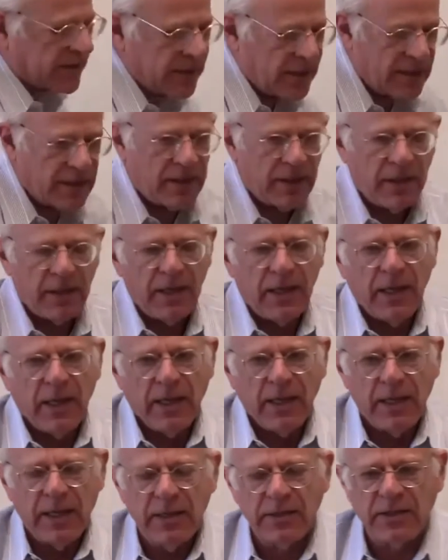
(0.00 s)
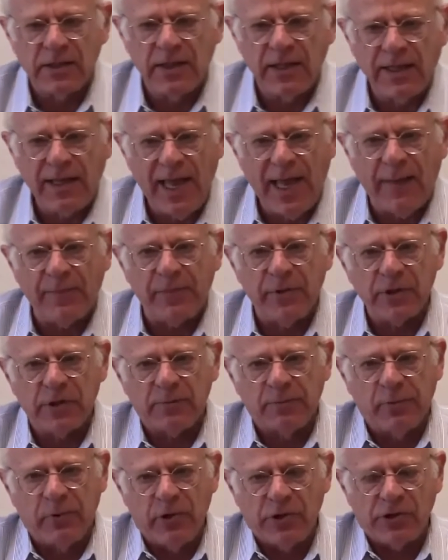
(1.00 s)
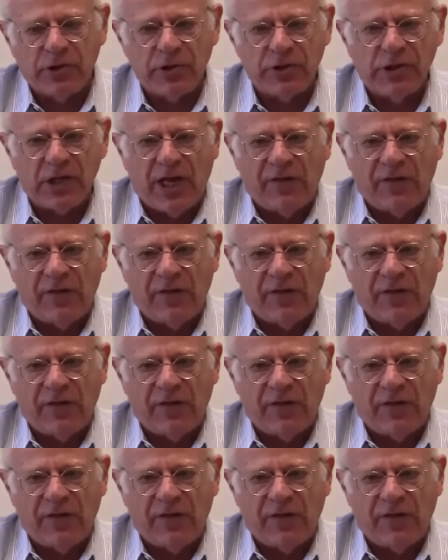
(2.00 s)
C is the capitalist purchase